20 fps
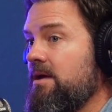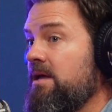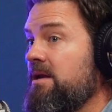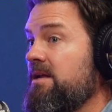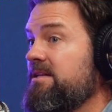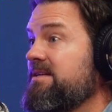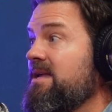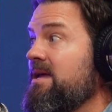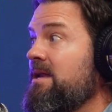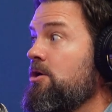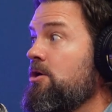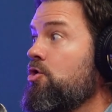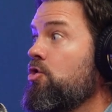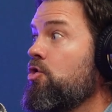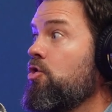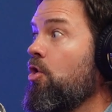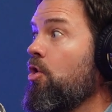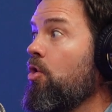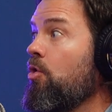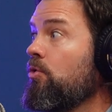And it's getting
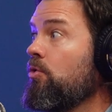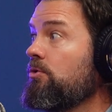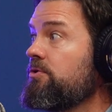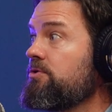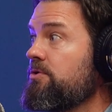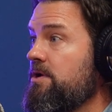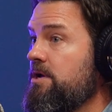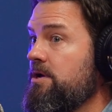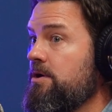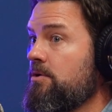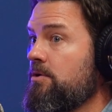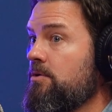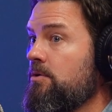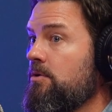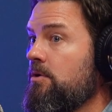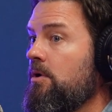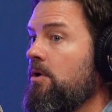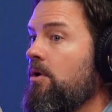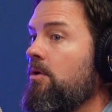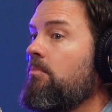colder
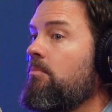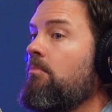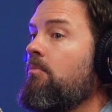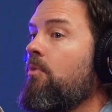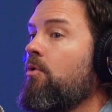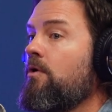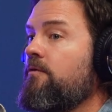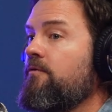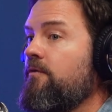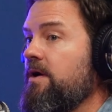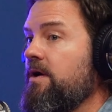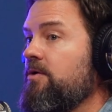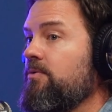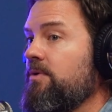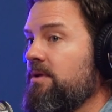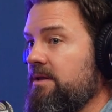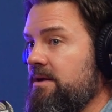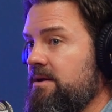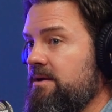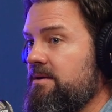here more
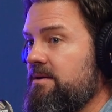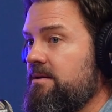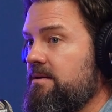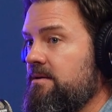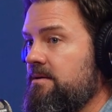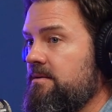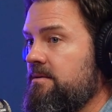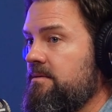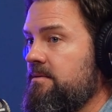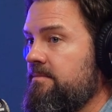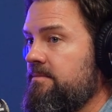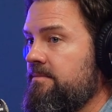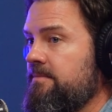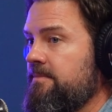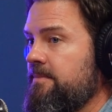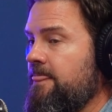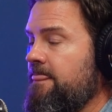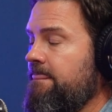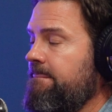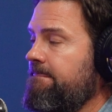frequently.
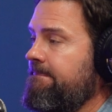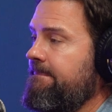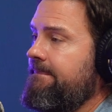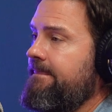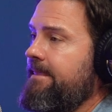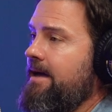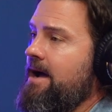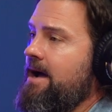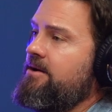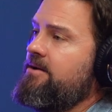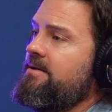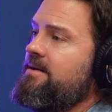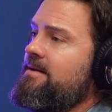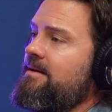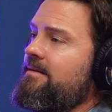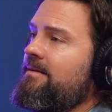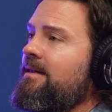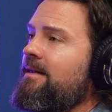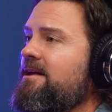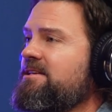I could
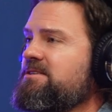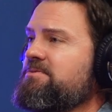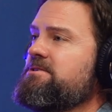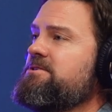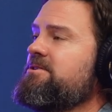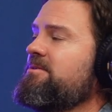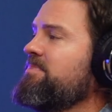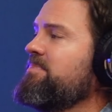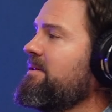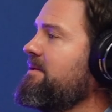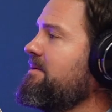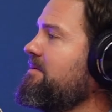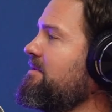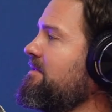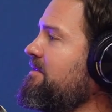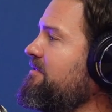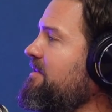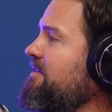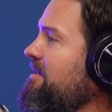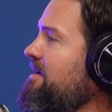care less what your political
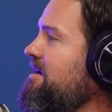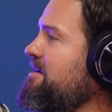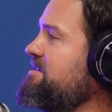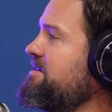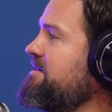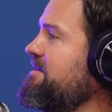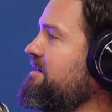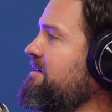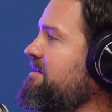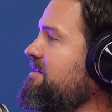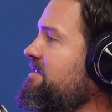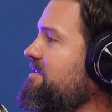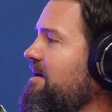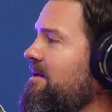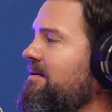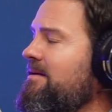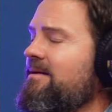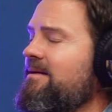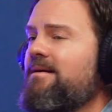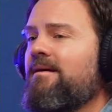affiliation is.
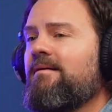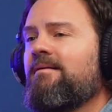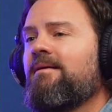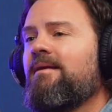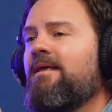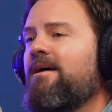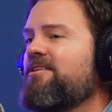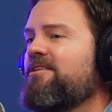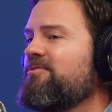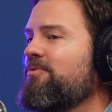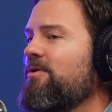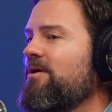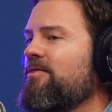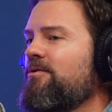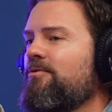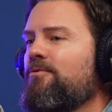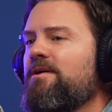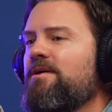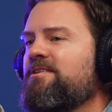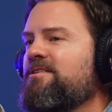I could care less what
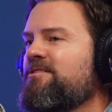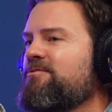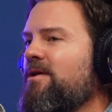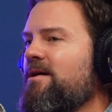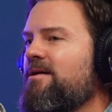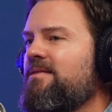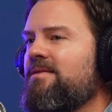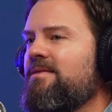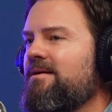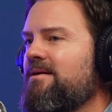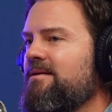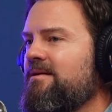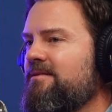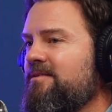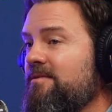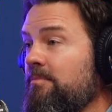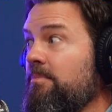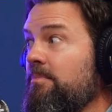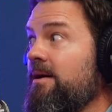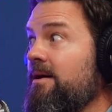the reasons why you think it
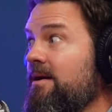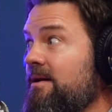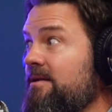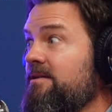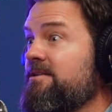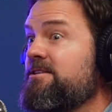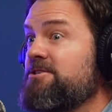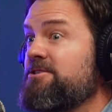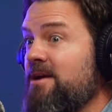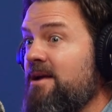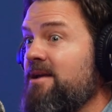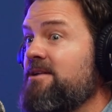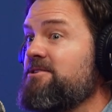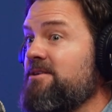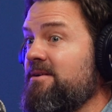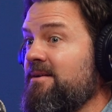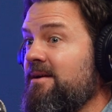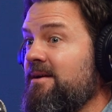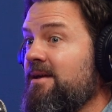is, but it is changing.